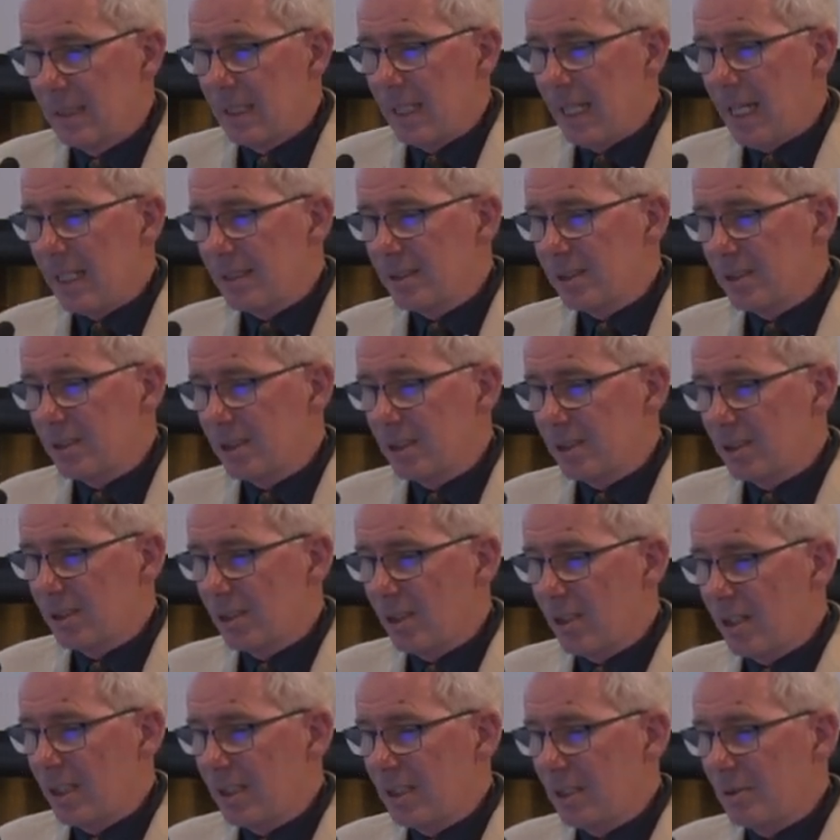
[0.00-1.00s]
As a
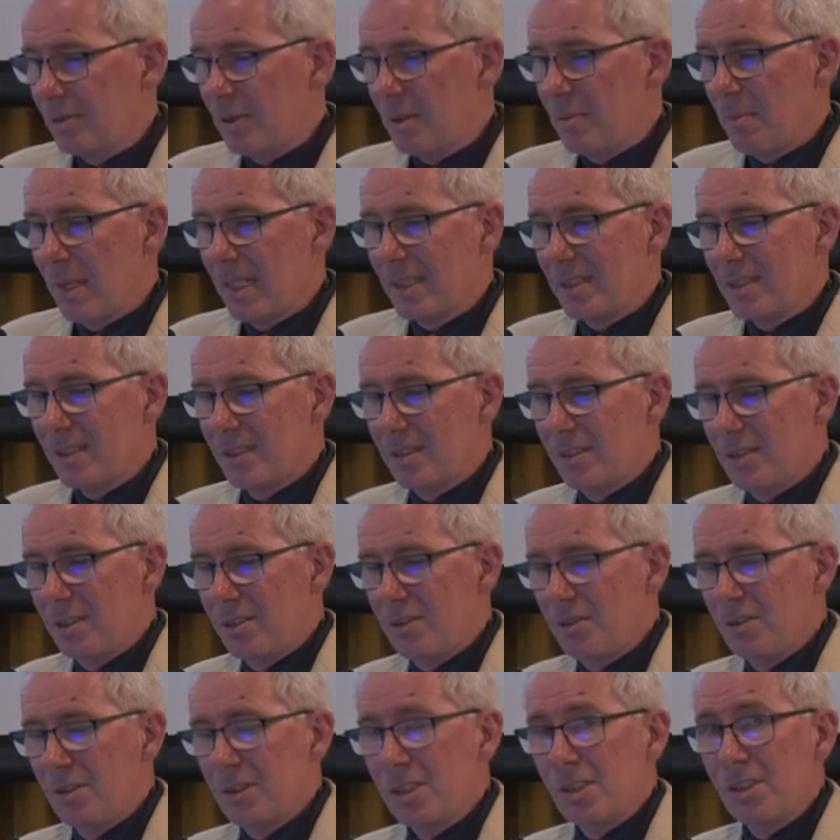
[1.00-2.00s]
society, we must
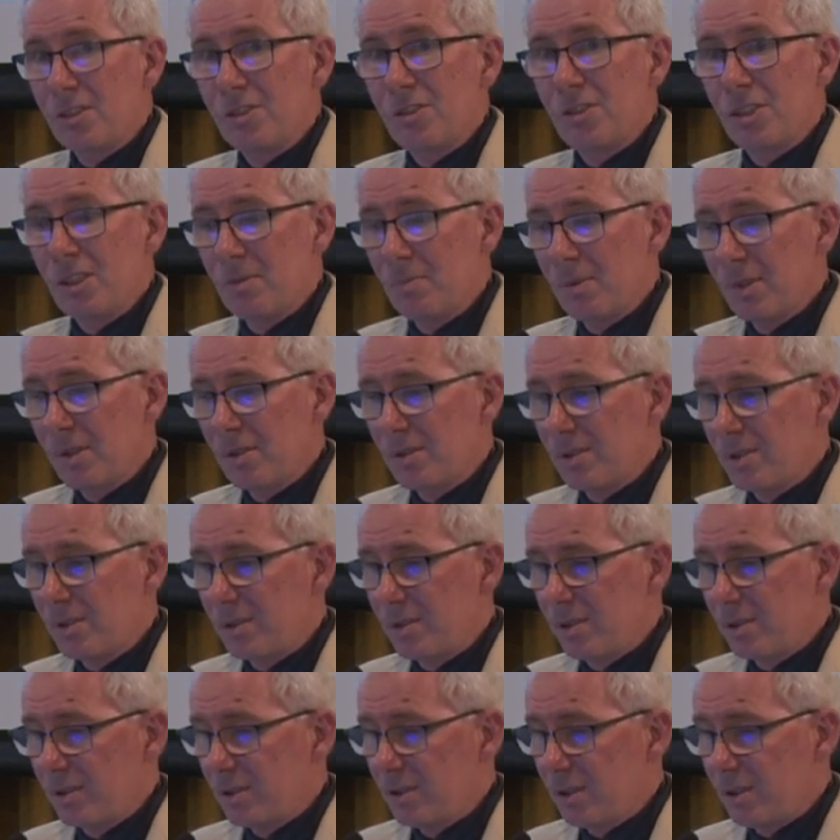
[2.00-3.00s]
continue to contribute
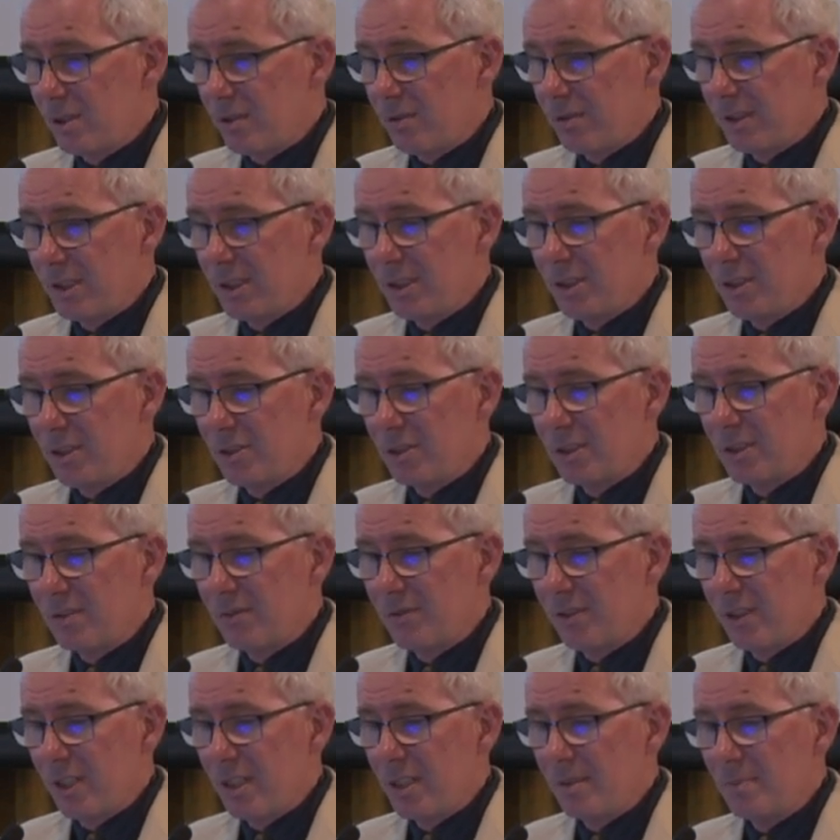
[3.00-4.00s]
to the research
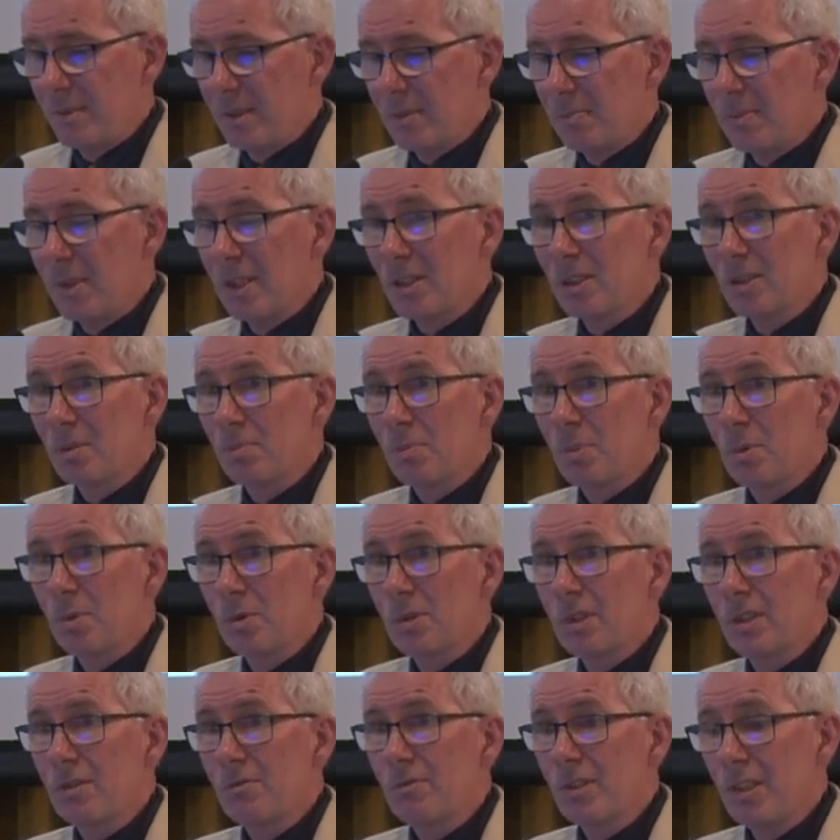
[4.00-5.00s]
environment by
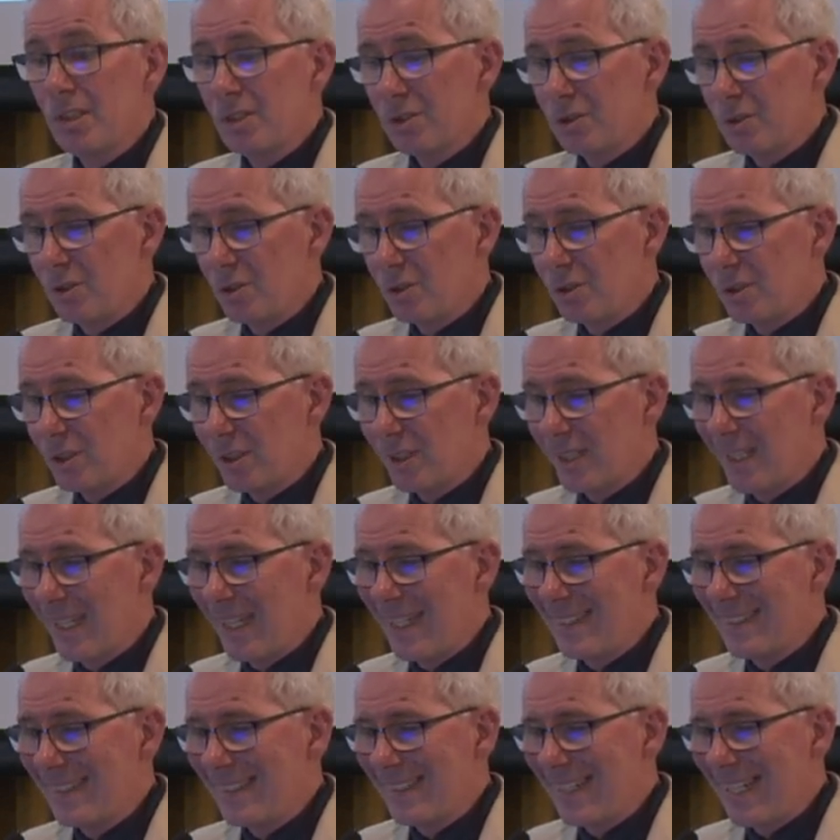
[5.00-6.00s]
supporting research
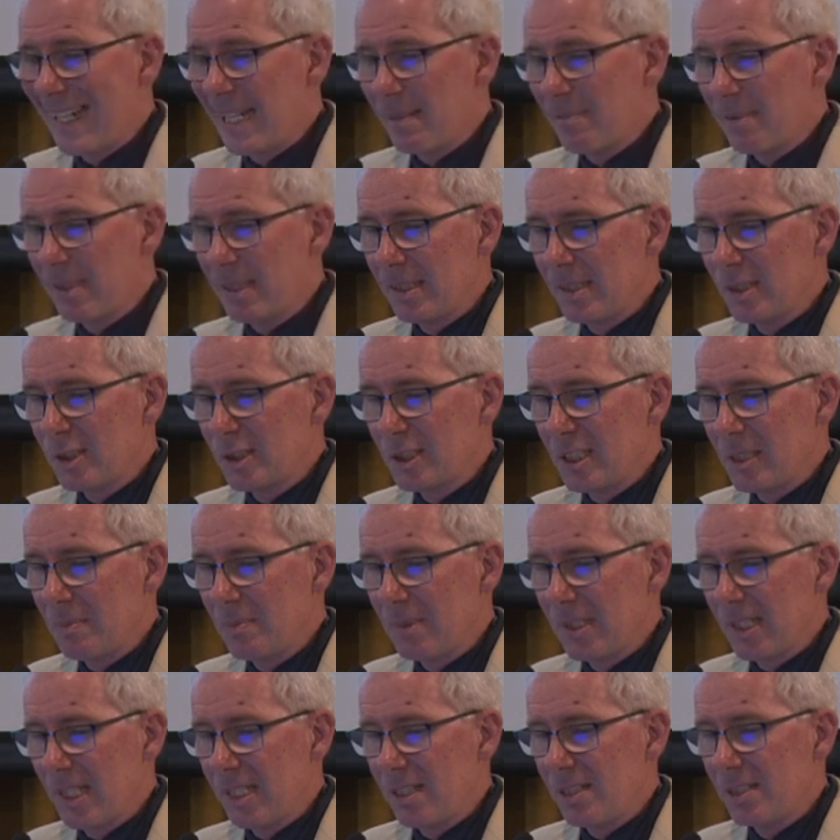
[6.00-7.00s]
and enabling
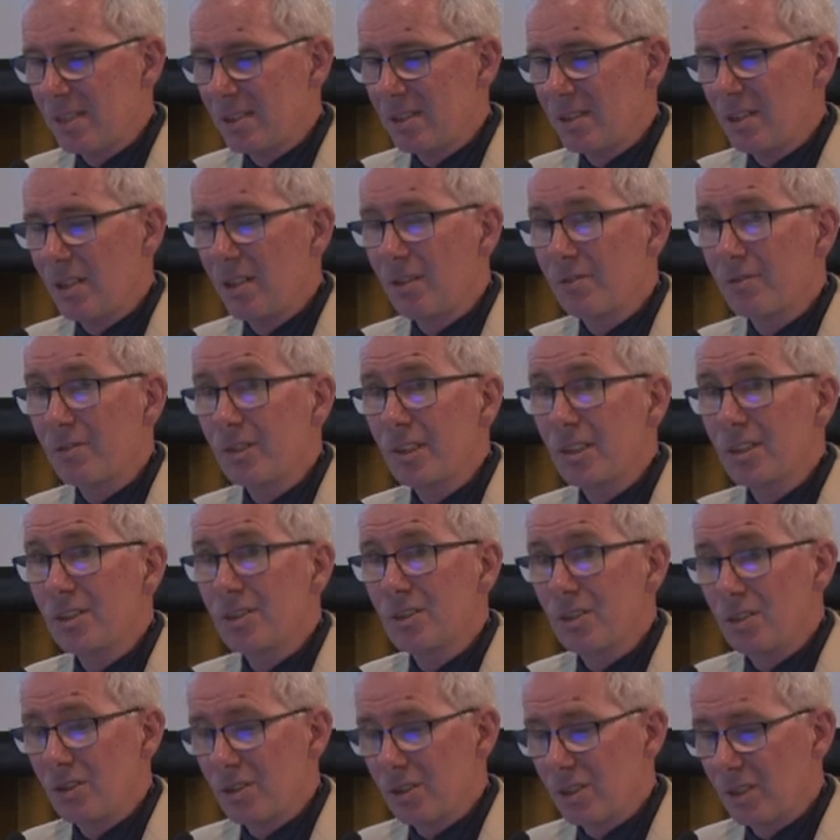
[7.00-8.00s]
dissemination of
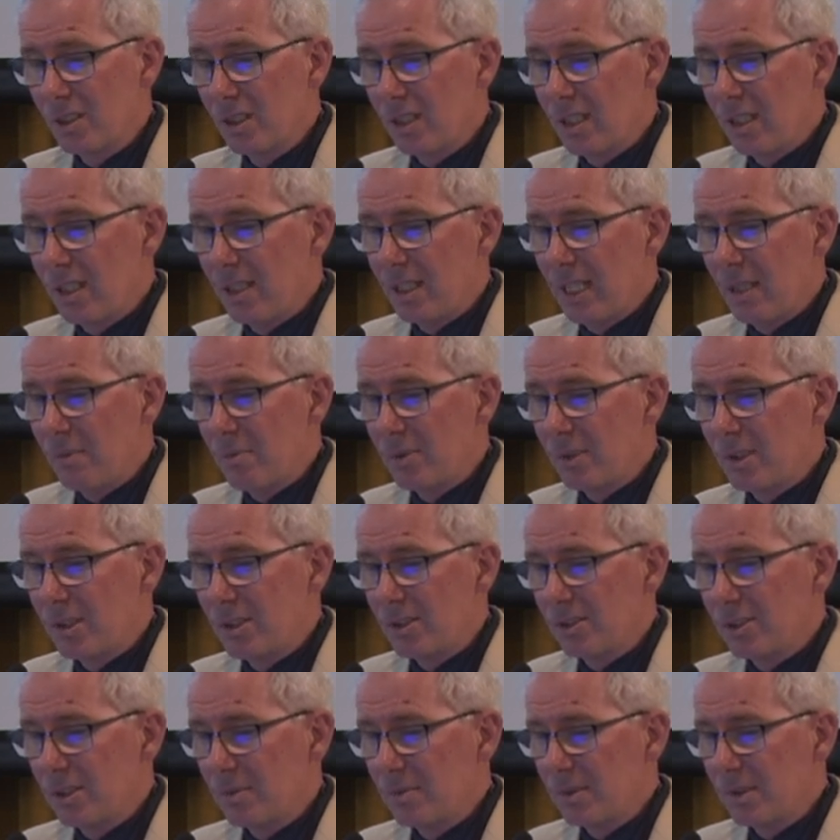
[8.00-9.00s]
research that will
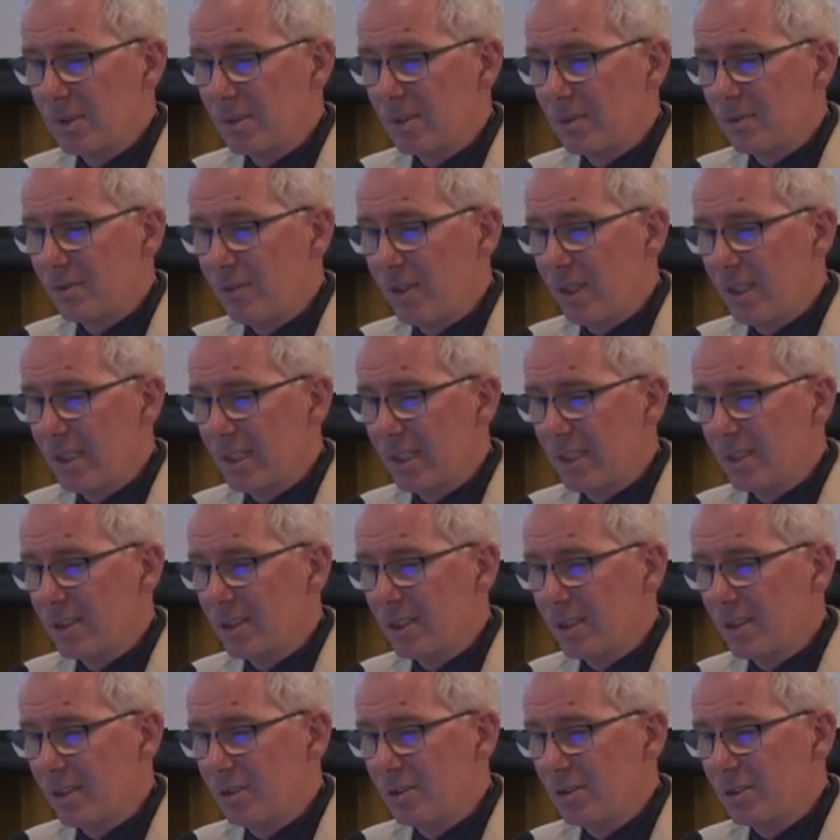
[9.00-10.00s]
contribute to finding
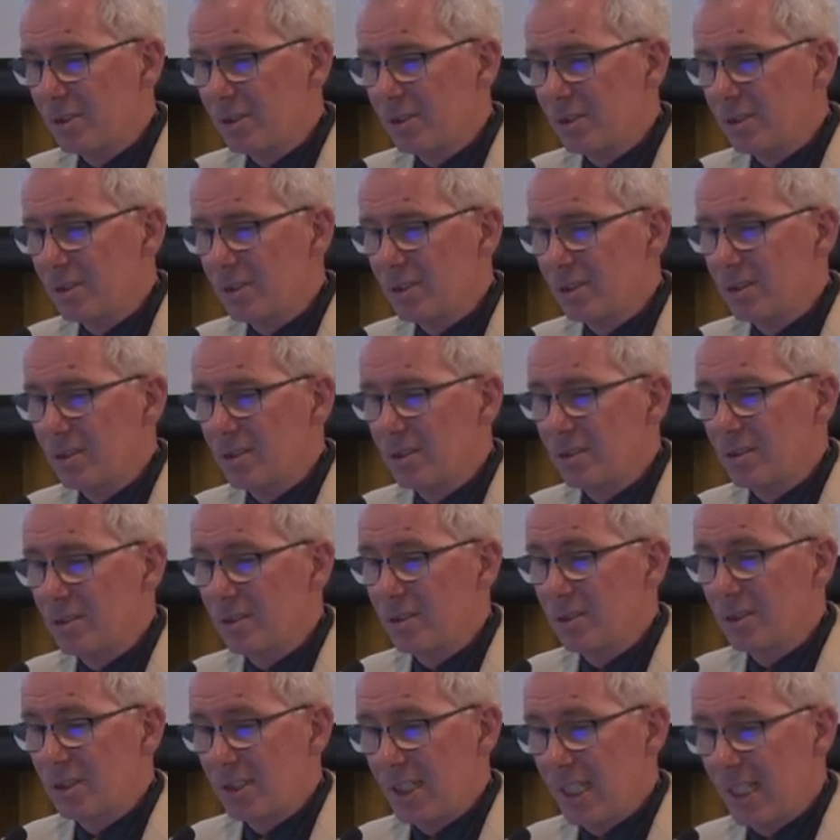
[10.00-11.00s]
solutions
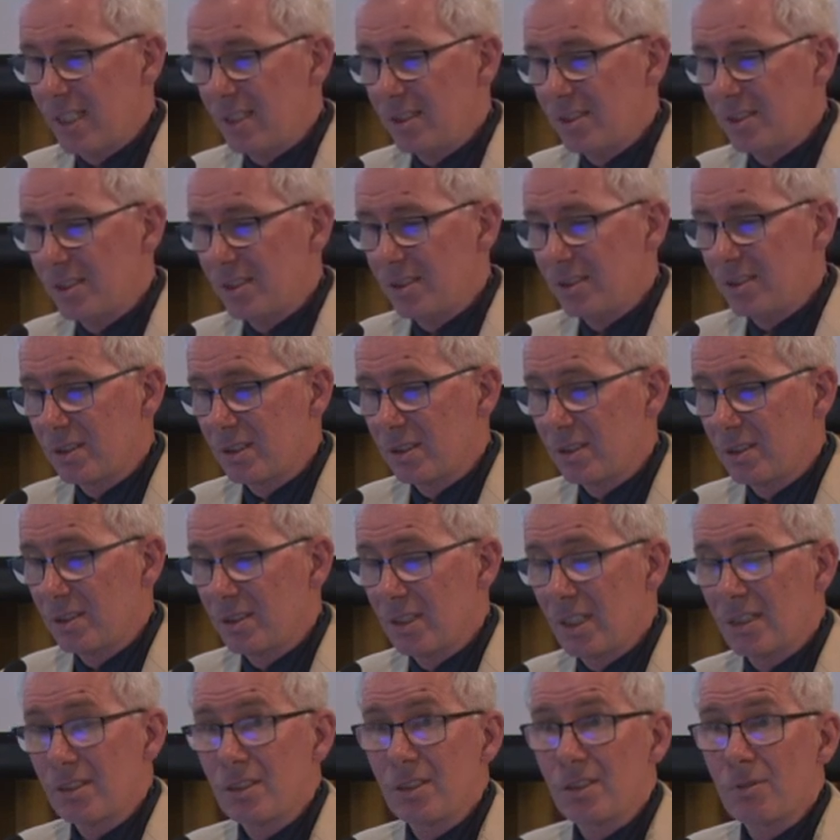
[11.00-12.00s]
to challenges
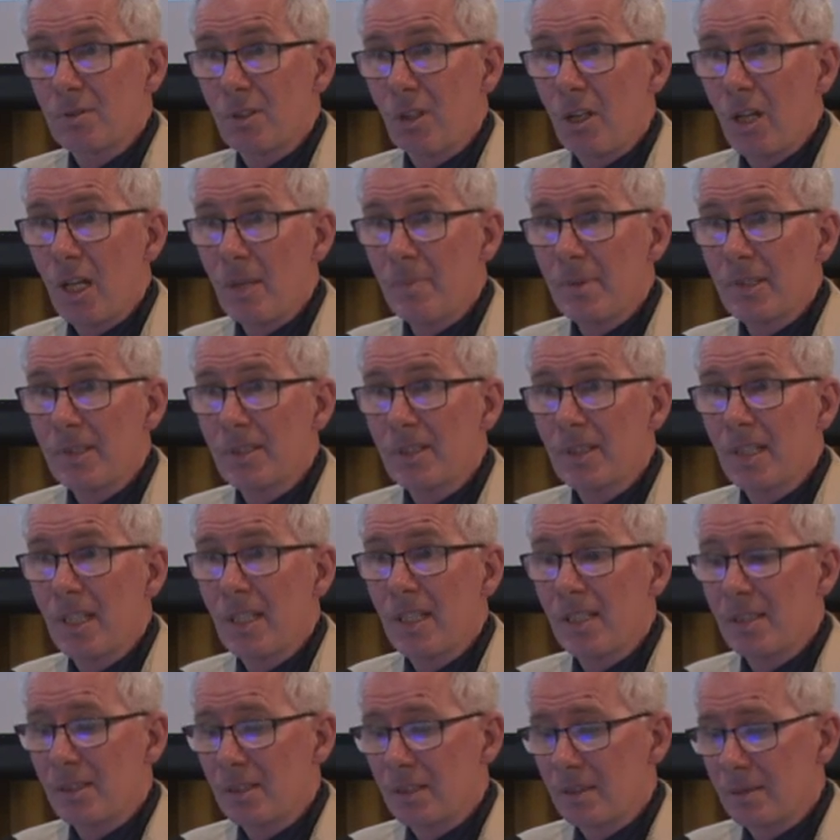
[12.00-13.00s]
such as climate
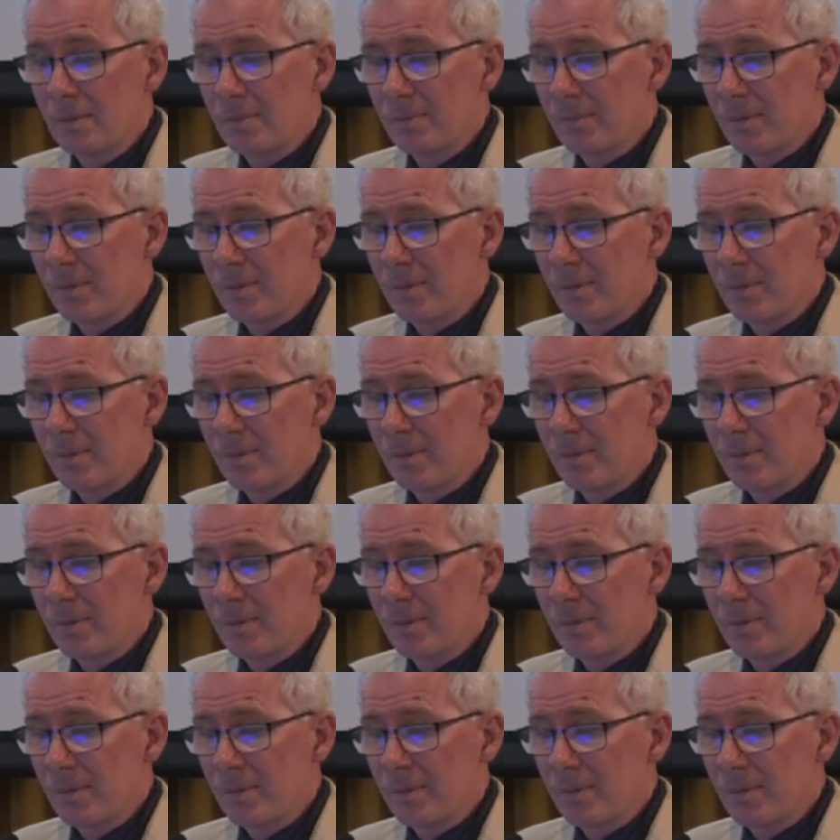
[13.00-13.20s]
change